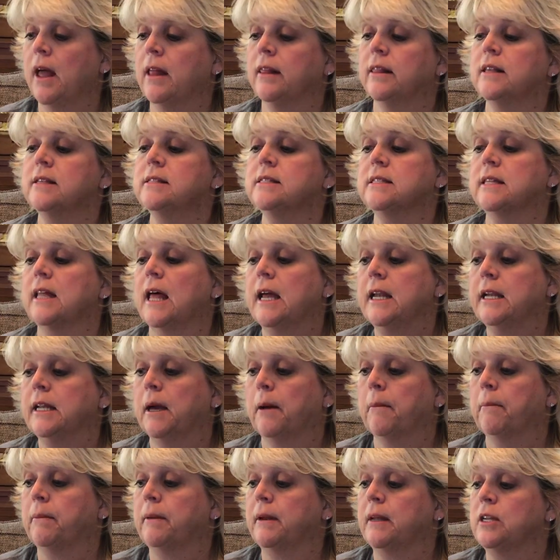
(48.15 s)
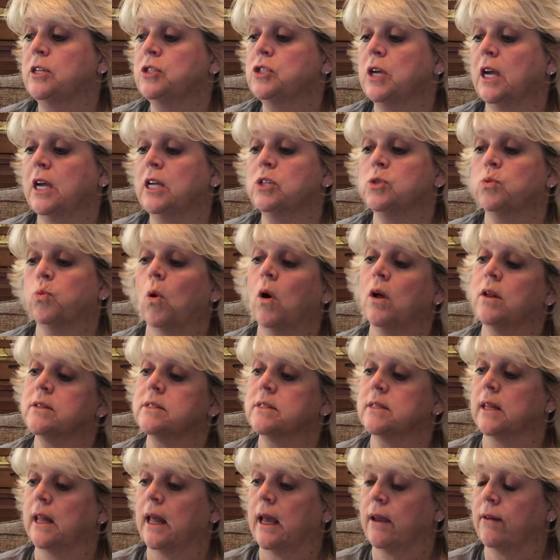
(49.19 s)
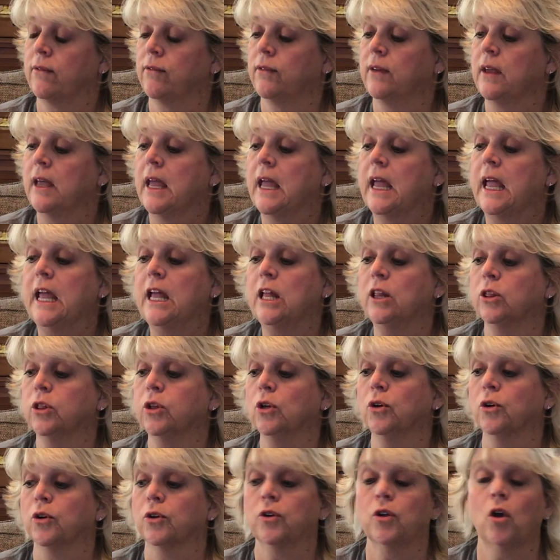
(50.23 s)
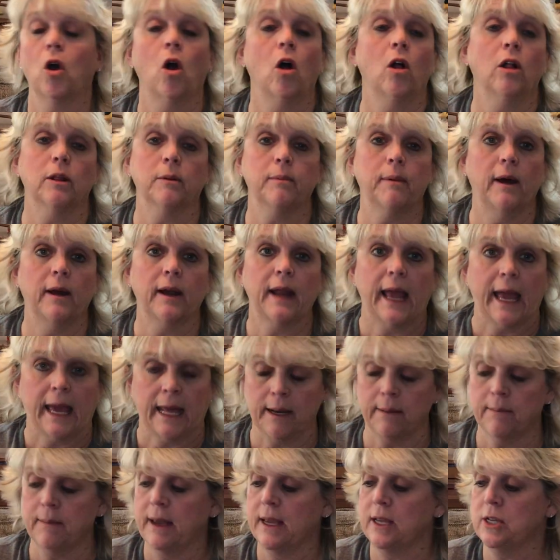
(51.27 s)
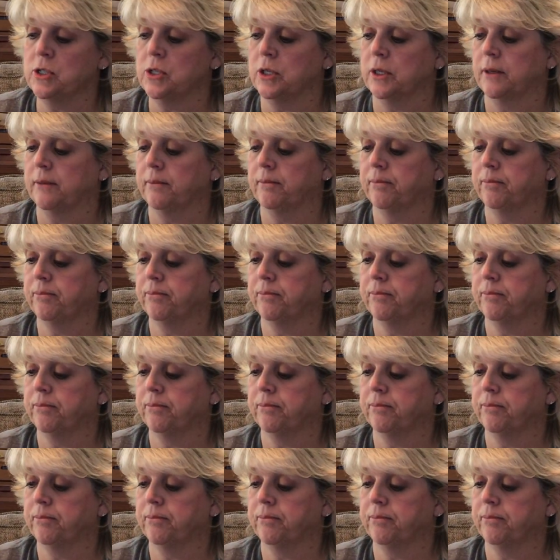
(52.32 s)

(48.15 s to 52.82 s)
The Slide Company changed Walt's life. He learned all about animation.